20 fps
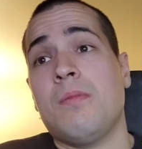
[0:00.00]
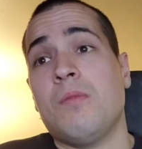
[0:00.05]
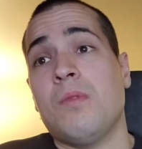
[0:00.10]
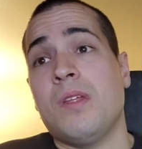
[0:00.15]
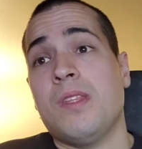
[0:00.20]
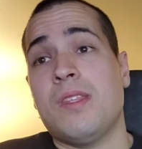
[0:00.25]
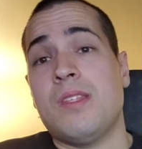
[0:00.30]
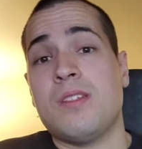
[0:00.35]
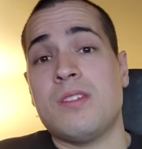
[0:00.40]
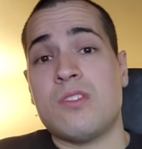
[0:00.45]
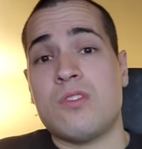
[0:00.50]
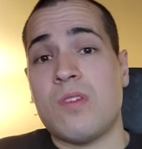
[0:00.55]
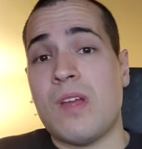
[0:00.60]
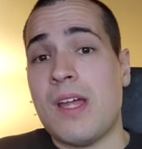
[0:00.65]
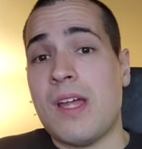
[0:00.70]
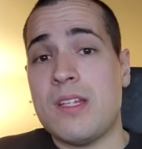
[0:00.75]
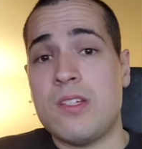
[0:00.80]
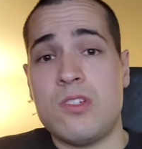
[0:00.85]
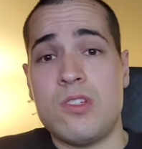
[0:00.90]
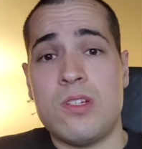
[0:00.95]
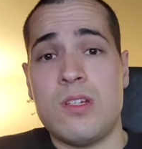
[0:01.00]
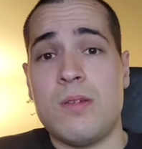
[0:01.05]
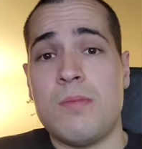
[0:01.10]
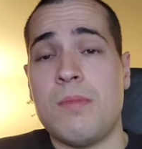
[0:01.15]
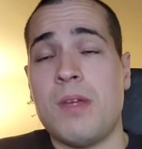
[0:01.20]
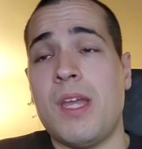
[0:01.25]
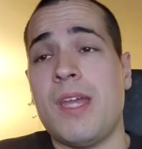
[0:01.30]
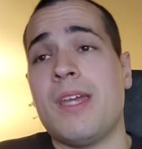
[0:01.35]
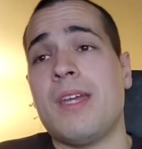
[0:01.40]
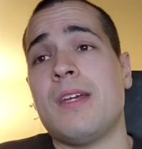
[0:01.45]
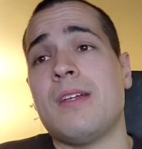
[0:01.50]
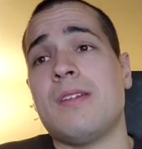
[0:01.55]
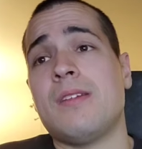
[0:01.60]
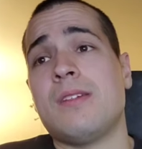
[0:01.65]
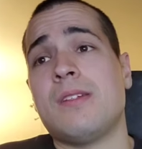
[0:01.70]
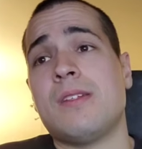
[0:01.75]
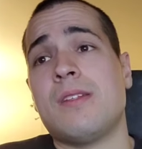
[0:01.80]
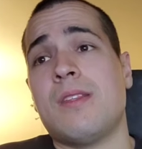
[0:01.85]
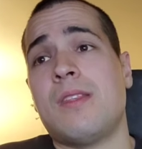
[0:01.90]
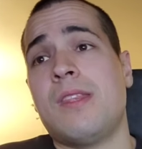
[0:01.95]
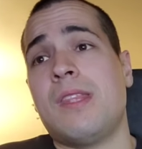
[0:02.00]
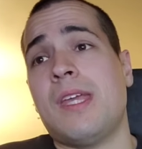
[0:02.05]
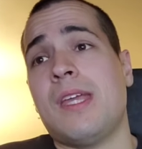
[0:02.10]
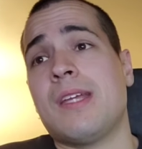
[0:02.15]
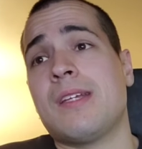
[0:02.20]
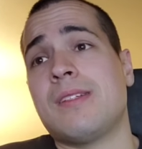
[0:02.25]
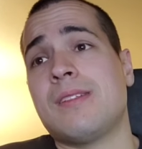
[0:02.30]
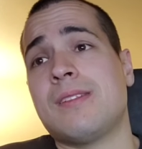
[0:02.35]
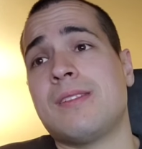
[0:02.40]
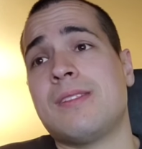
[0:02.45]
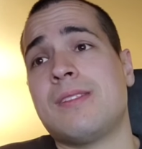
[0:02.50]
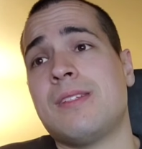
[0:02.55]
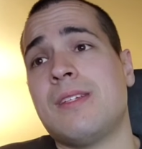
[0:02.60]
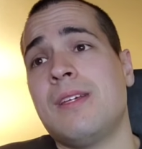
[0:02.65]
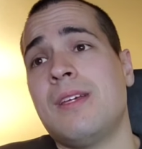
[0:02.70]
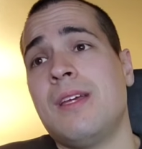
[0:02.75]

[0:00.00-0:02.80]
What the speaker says: with the Stratagem, and things